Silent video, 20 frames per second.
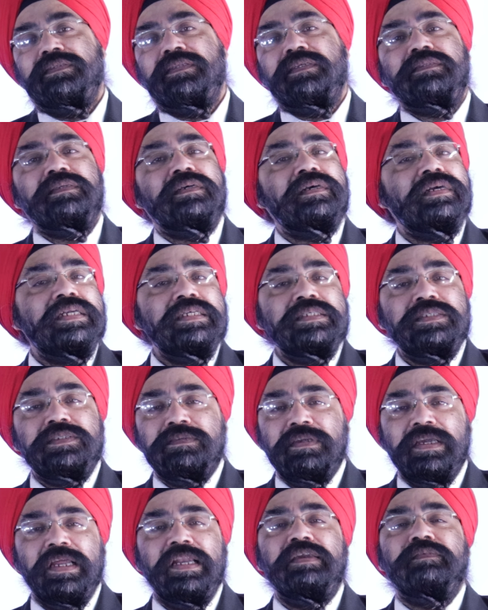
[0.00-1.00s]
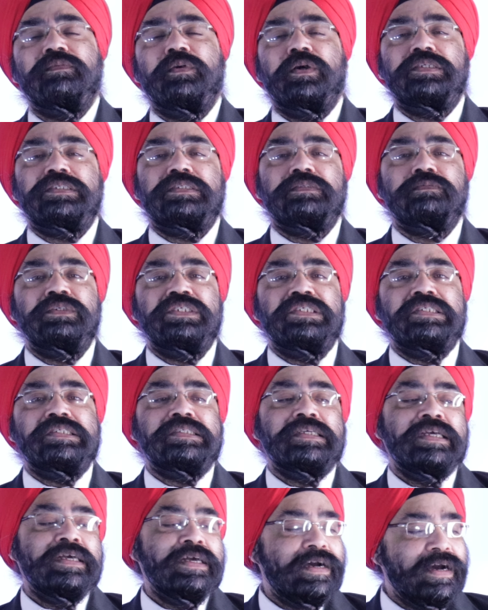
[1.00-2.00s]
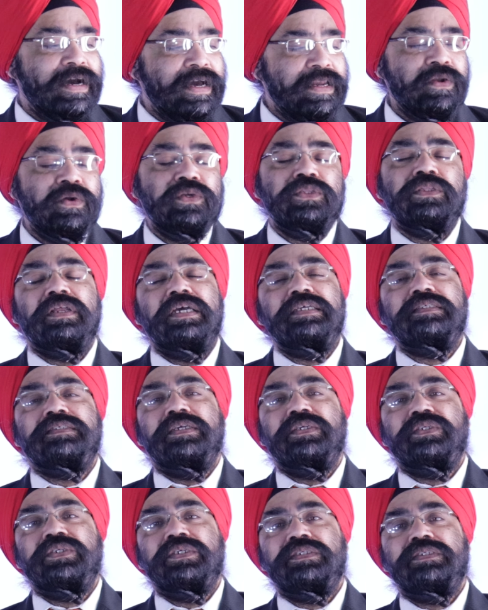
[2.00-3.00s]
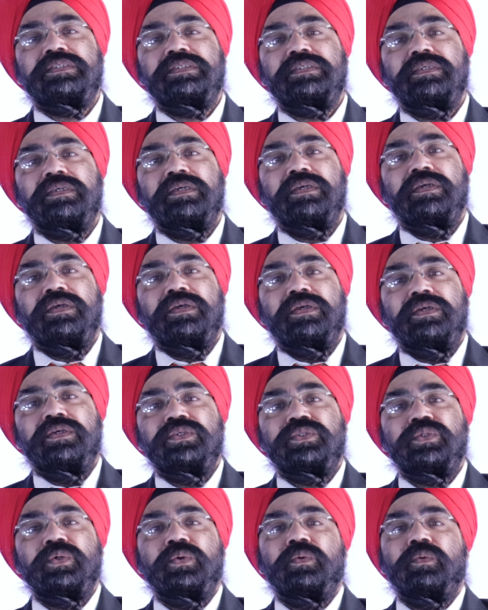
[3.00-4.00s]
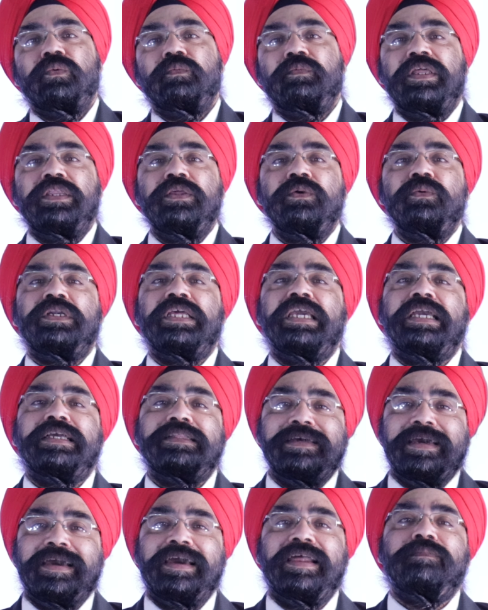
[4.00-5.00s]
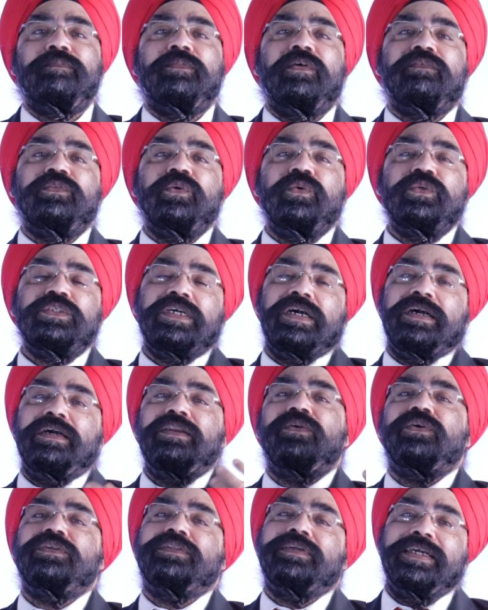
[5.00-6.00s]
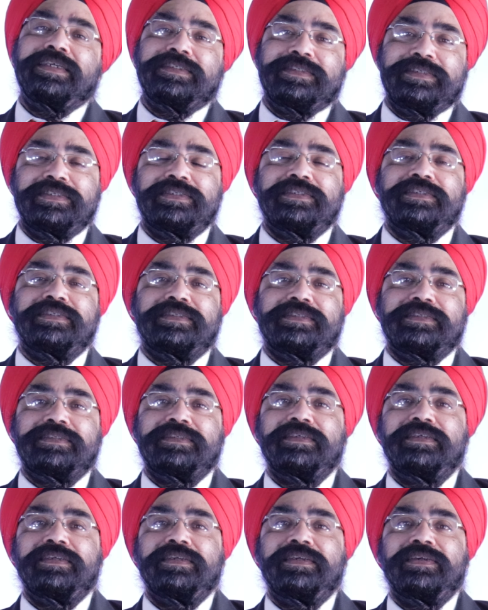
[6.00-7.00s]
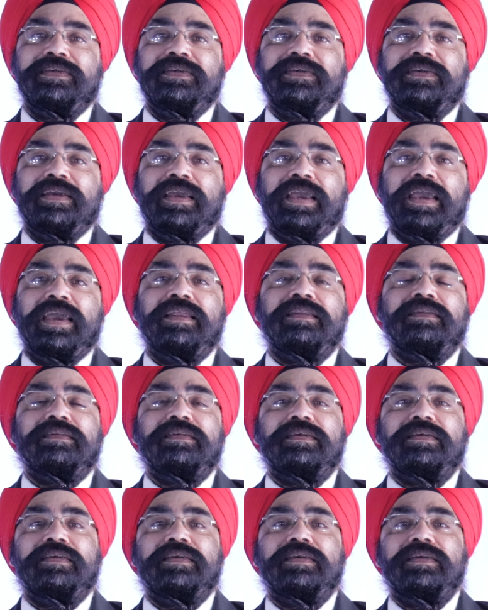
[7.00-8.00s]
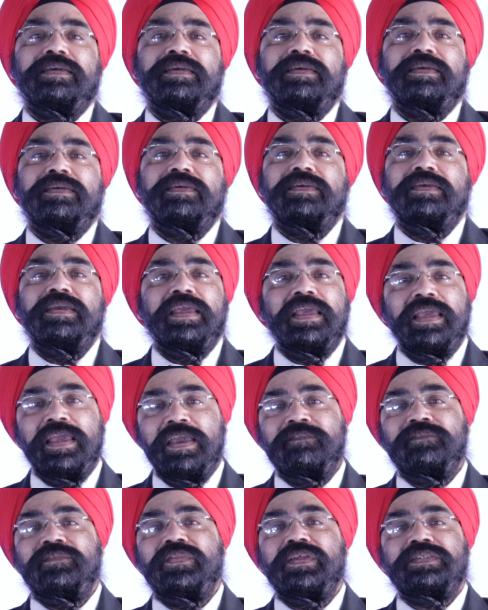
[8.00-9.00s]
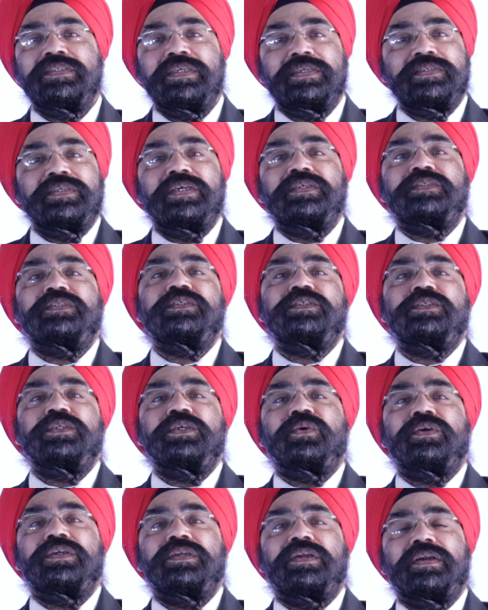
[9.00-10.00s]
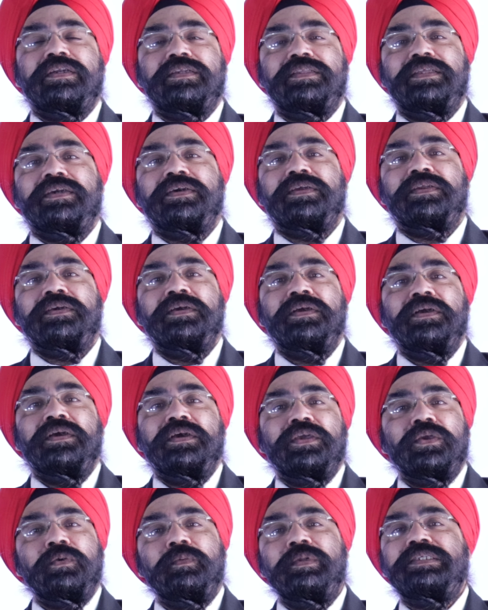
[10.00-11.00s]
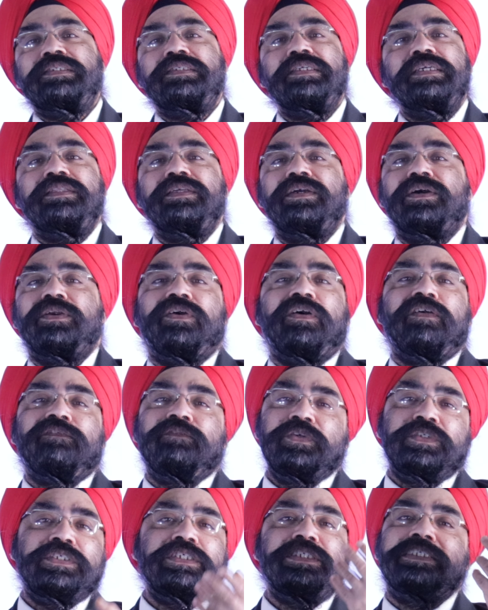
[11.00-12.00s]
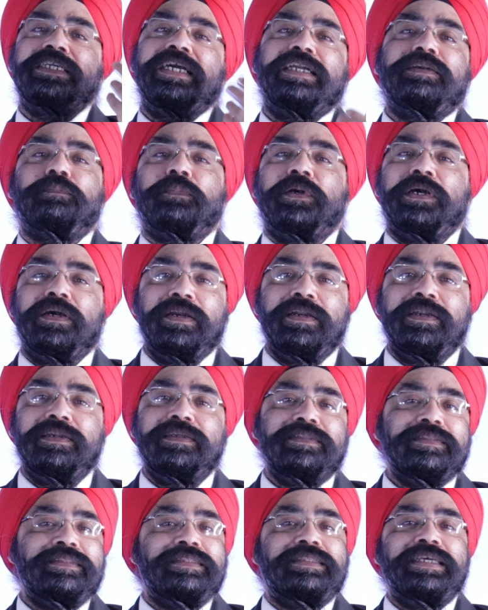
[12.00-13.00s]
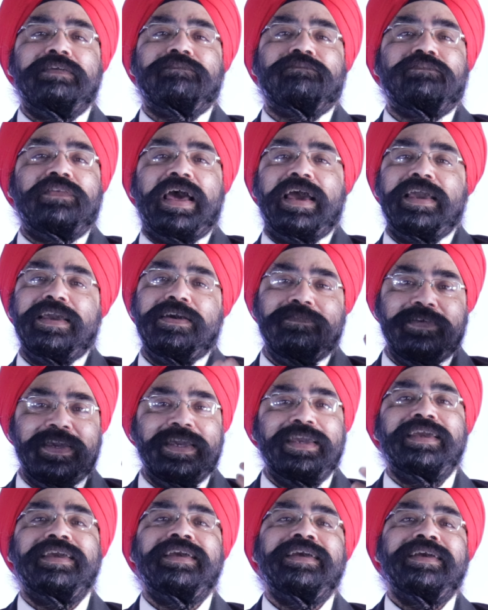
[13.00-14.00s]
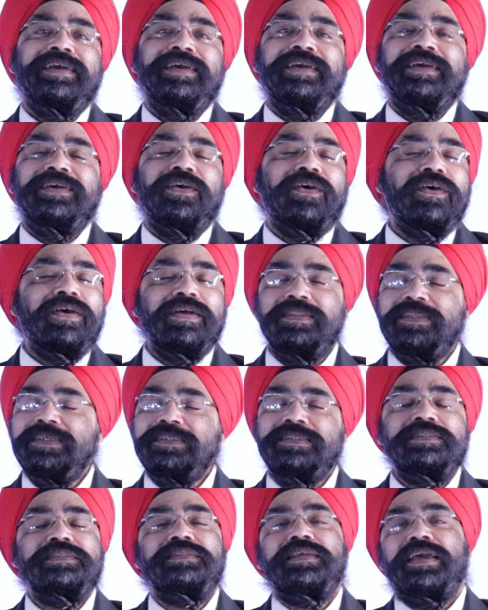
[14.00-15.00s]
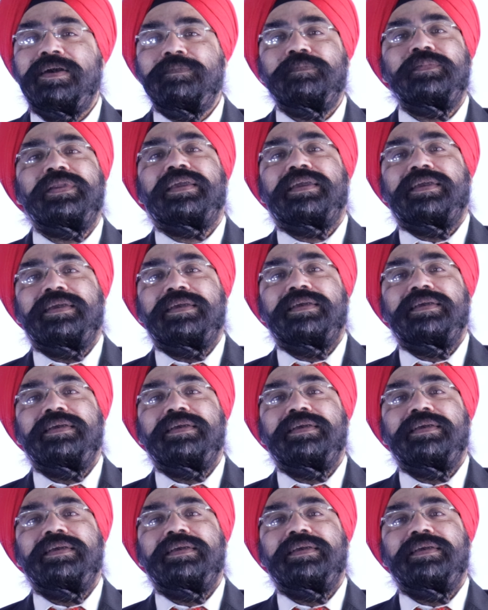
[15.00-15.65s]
The third is really worse, which is unauthorized agents. So when you take the help of those unauthorized agents, and if the success is not there, you will see their offices get burned, they fly away. All this is happening.